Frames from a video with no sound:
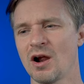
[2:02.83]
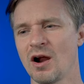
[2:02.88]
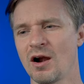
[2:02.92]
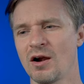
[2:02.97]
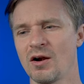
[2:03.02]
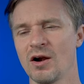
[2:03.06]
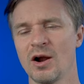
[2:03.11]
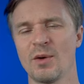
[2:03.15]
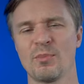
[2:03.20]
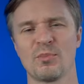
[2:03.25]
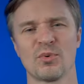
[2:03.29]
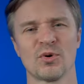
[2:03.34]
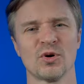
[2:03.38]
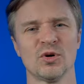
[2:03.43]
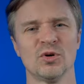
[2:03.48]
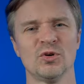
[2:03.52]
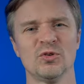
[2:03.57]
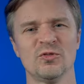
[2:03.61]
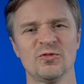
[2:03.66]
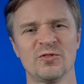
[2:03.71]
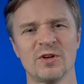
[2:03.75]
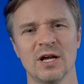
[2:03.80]
are
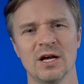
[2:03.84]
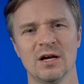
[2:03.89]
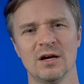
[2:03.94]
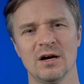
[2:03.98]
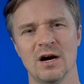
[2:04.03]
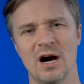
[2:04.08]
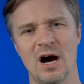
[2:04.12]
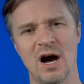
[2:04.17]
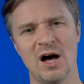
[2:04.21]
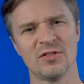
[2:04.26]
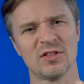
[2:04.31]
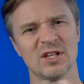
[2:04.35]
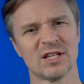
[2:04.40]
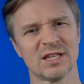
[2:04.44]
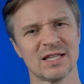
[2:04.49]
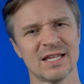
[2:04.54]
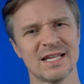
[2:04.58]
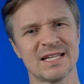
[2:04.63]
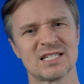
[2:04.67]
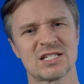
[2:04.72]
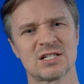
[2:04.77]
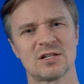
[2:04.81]
approved on the
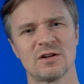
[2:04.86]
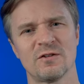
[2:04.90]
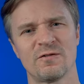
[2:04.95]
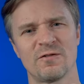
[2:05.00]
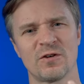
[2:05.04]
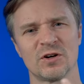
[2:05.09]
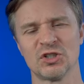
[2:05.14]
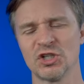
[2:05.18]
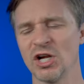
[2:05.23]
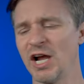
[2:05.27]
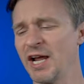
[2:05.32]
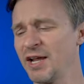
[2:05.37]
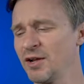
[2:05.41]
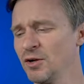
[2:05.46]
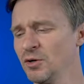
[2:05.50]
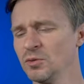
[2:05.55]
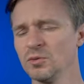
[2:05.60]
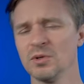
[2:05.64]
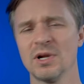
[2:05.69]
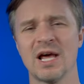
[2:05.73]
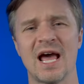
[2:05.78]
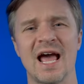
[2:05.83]
list for
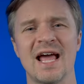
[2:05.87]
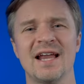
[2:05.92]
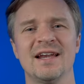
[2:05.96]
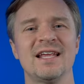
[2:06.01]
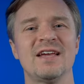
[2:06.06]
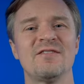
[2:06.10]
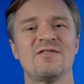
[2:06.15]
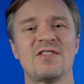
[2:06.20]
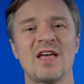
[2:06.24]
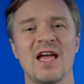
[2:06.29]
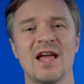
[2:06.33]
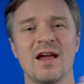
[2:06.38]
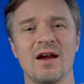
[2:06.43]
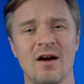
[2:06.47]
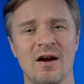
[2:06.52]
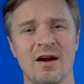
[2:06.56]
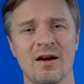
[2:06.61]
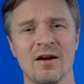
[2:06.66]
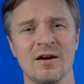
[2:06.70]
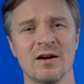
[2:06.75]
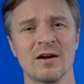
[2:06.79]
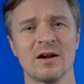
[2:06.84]
Zhiyun, and if they
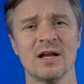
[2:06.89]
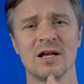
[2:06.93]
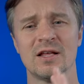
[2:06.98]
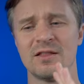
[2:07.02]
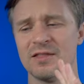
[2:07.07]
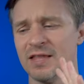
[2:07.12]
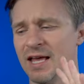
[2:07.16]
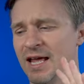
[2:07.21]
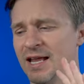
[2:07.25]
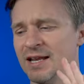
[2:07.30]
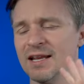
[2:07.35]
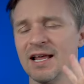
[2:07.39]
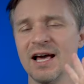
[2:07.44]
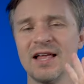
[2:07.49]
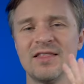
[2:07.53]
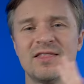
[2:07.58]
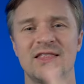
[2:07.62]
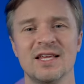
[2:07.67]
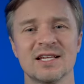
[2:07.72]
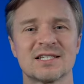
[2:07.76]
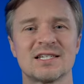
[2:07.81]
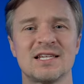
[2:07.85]
are, then
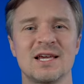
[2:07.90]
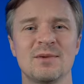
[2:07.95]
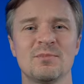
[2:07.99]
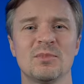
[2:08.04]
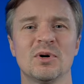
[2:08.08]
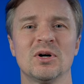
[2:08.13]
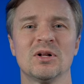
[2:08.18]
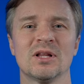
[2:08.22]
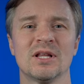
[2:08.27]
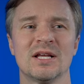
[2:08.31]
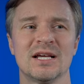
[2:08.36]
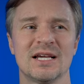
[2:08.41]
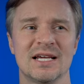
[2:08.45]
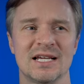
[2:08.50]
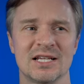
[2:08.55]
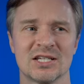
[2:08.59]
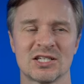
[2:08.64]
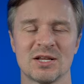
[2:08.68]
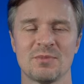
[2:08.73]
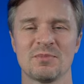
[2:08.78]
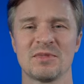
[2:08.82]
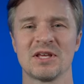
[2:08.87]
this gimbal
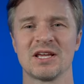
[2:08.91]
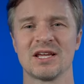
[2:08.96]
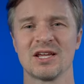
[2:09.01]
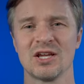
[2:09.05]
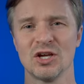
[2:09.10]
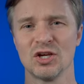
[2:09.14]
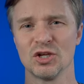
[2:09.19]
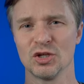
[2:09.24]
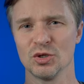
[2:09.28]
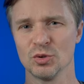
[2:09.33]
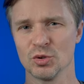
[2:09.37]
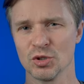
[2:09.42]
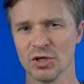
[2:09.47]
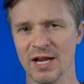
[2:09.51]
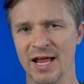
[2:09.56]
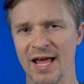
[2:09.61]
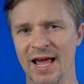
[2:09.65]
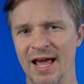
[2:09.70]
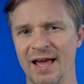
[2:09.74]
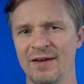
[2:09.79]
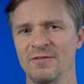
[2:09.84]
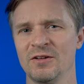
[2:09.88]
is something you should
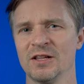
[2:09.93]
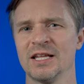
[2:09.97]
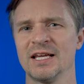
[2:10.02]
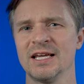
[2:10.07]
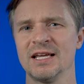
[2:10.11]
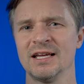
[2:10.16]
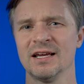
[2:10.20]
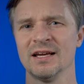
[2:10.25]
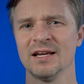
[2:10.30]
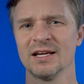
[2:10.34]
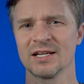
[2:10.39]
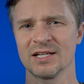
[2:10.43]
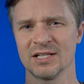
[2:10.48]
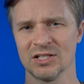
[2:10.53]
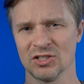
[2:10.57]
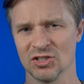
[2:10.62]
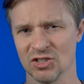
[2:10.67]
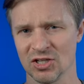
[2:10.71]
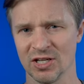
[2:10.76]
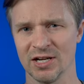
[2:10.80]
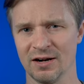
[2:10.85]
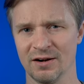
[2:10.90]
heavily
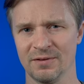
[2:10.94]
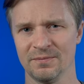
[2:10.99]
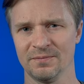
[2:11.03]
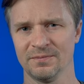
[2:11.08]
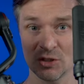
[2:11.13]
consider.